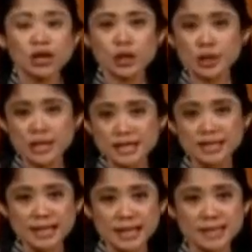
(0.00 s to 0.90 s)
Should
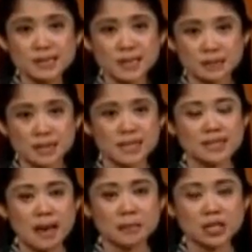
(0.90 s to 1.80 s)
this easement be
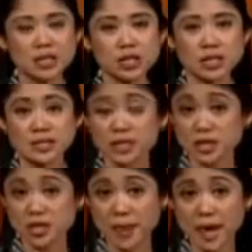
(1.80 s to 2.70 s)
established in
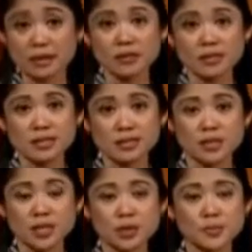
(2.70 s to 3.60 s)
such a manner that
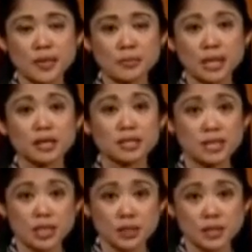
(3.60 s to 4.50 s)
its use may be
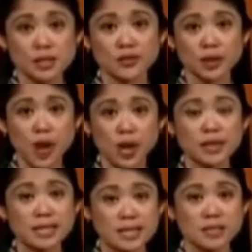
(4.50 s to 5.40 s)
continuous for all
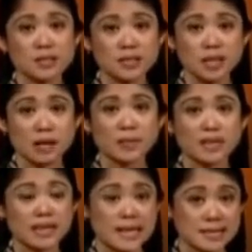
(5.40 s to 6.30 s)
the needs of the
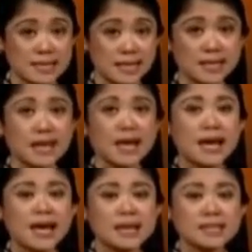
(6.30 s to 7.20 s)
dominant estate,
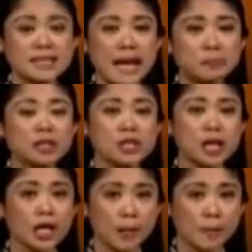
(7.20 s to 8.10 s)

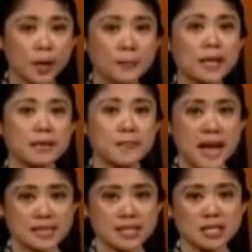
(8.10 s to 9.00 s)
establishing a permanent
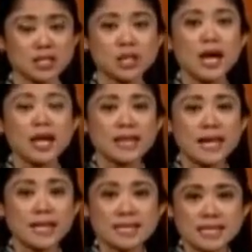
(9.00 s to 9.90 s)
passage,
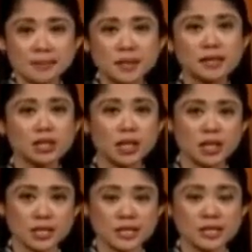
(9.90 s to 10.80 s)
the indemnity
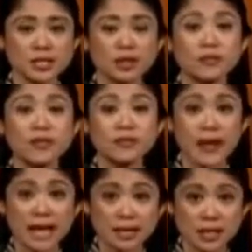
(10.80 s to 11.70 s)
shall consist of the
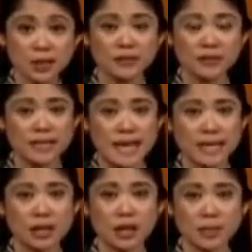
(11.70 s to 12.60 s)
value of the
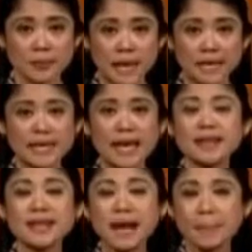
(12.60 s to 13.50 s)
land occupied
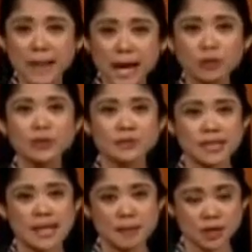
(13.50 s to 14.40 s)
and the amount of
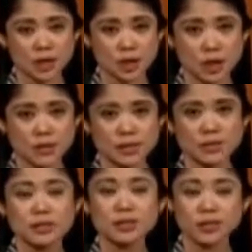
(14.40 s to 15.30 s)
the damage
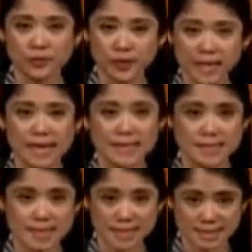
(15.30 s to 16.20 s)
caused to the servient
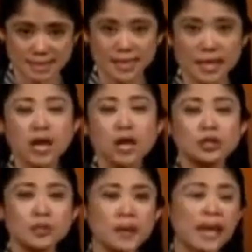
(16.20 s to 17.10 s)
estate.
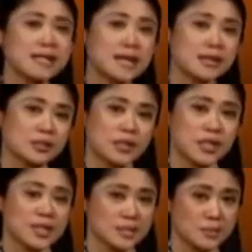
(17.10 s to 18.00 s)
To be entitled
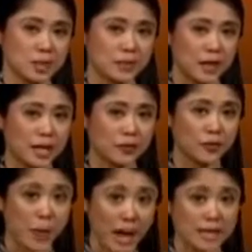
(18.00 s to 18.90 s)
to an easement of
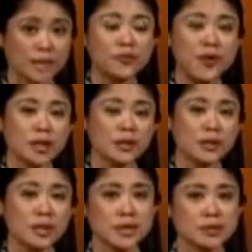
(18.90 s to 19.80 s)
right-of-way, the
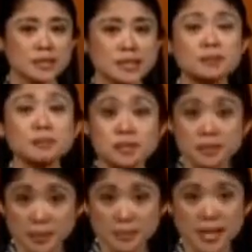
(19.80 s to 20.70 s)
following requisites
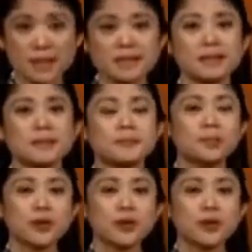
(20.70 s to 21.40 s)
must be met.